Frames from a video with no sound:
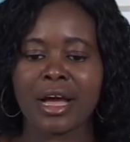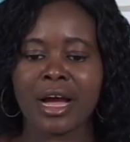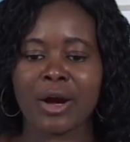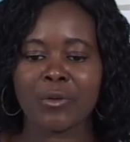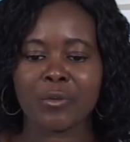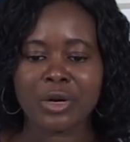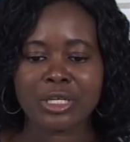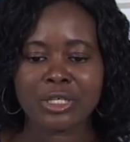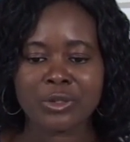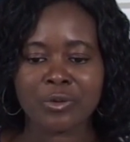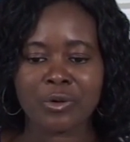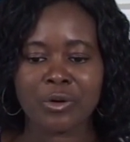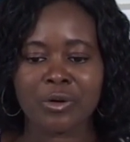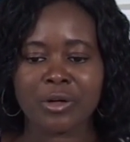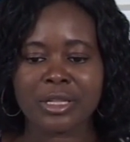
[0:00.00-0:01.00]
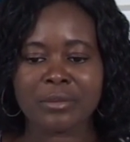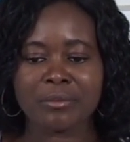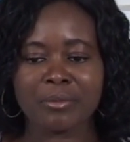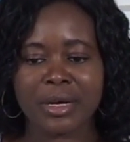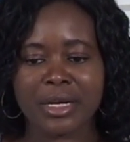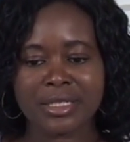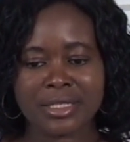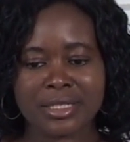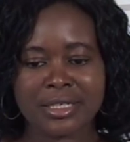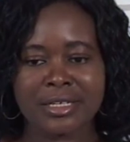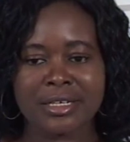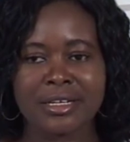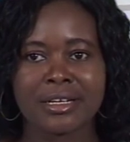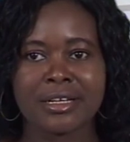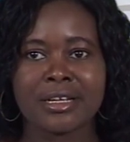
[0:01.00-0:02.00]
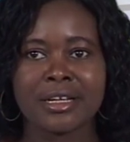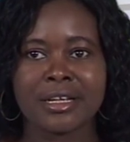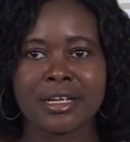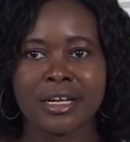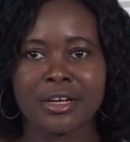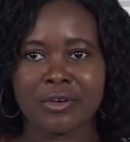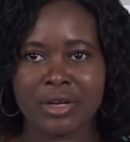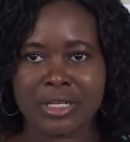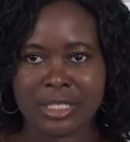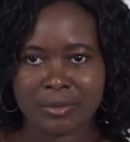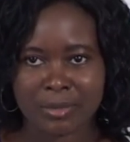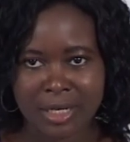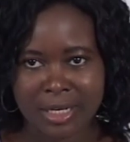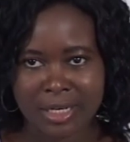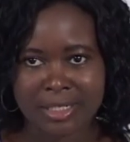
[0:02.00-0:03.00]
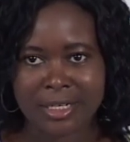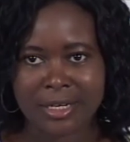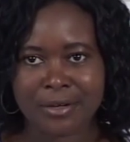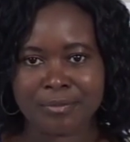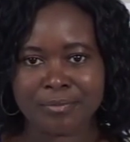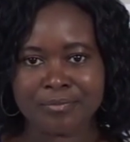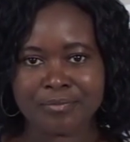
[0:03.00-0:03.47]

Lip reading: I wish you all the best in your examination.